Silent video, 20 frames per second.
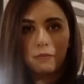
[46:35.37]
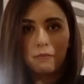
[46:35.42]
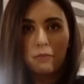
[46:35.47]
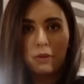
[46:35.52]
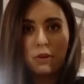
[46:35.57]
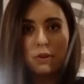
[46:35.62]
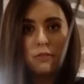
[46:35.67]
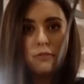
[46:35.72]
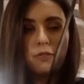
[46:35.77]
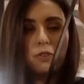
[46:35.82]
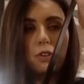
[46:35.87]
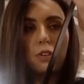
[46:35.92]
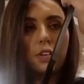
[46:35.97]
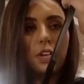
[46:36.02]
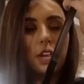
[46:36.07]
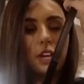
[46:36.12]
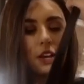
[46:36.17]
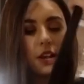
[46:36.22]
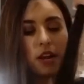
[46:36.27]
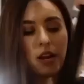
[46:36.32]
beautiful,
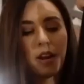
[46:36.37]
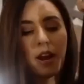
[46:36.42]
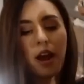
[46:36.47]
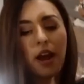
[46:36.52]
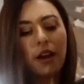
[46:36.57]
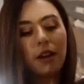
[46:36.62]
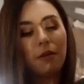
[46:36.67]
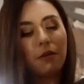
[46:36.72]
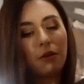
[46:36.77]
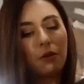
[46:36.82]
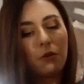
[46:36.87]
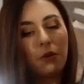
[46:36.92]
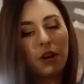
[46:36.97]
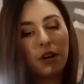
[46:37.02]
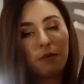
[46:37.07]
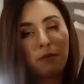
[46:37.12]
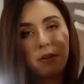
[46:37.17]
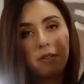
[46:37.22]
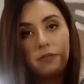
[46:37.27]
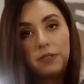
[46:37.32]
and I had
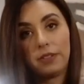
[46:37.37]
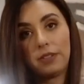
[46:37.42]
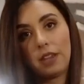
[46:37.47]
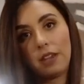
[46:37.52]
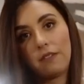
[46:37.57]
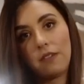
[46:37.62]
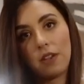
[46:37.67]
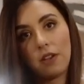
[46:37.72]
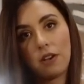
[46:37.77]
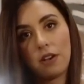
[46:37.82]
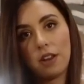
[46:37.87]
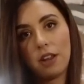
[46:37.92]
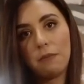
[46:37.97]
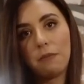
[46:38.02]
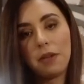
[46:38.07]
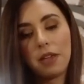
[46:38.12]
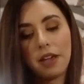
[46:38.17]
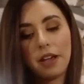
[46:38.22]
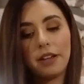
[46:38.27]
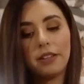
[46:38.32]
quite a bit of a saving on it
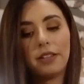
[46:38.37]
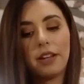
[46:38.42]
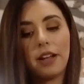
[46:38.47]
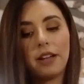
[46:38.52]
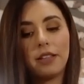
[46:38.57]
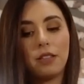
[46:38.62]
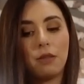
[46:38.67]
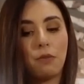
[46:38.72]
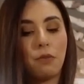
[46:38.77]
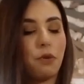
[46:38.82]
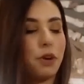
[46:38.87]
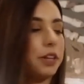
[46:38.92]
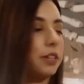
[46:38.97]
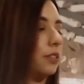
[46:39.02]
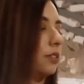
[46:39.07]
because I had the points